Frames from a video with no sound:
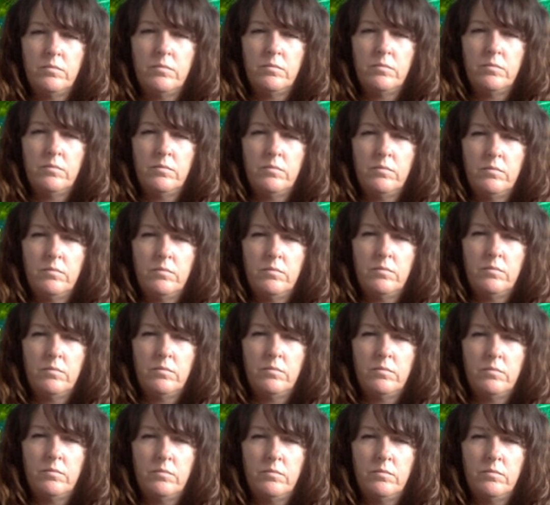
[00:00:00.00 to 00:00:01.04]

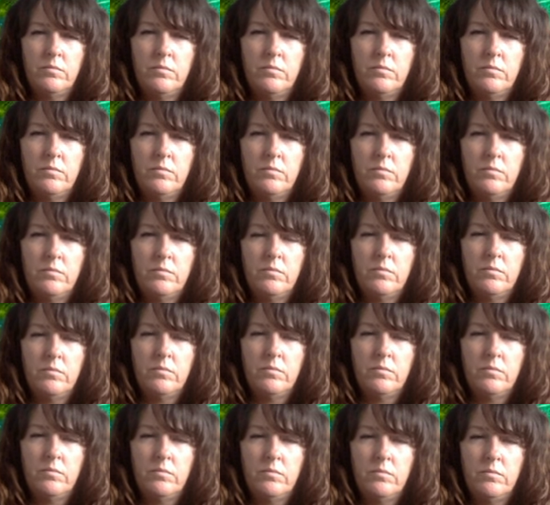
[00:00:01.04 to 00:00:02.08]

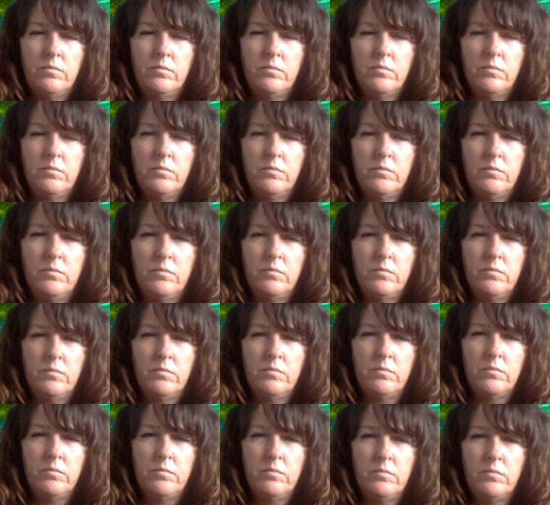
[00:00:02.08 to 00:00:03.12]

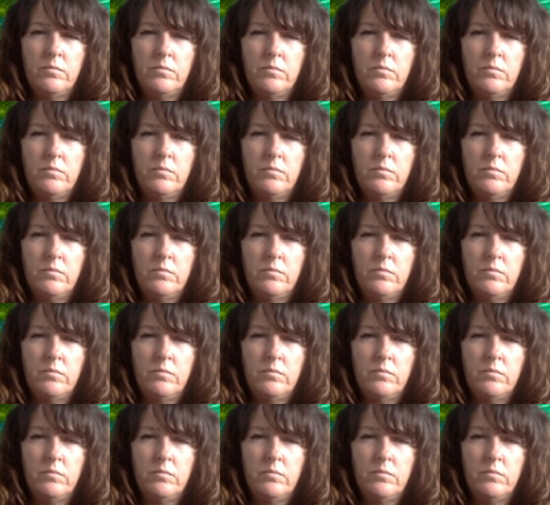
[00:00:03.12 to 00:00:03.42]
The person shown says nothing.